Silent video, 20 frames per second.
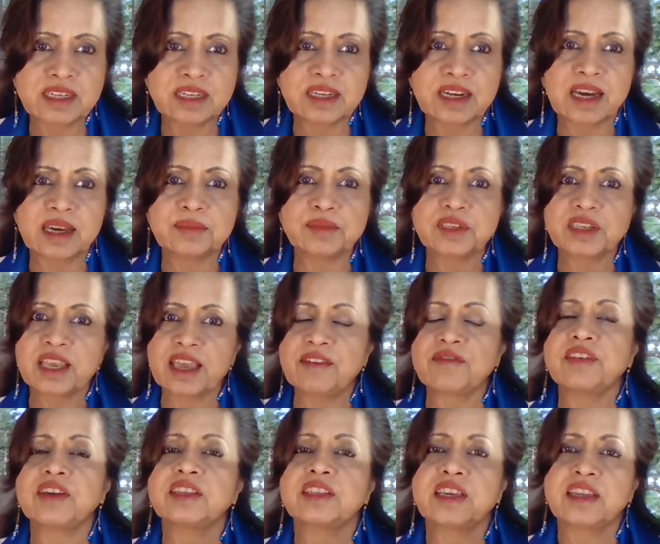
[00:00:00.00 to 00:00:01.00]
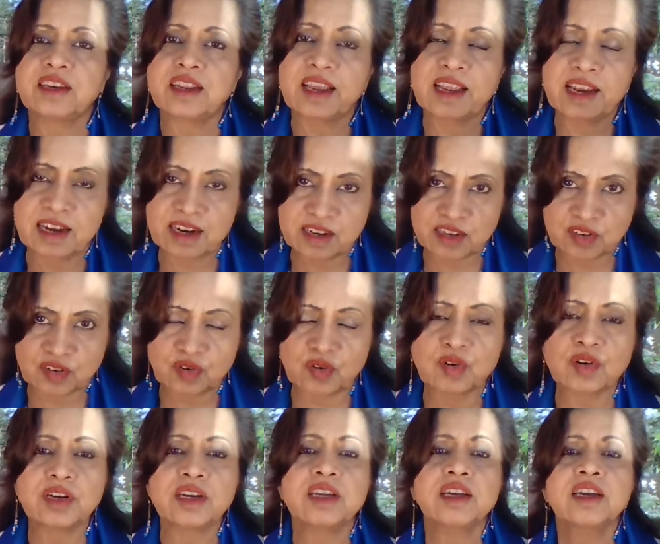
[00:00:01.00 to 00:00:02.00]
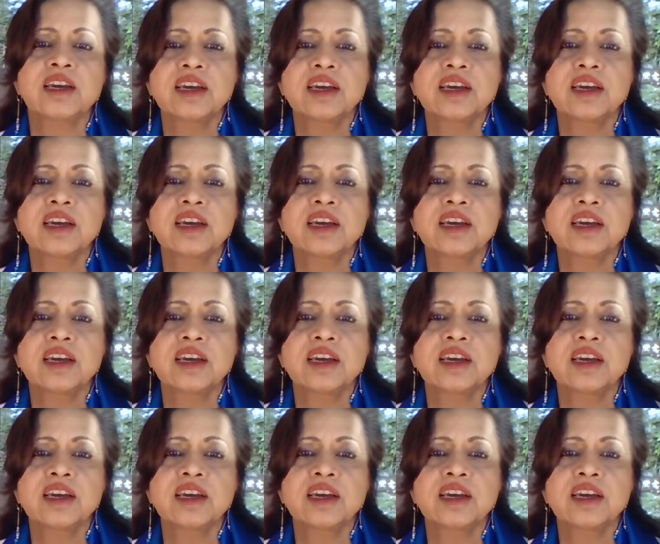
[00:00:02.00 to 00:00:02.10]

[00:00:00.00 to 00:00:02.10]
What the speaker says: times heavier than electron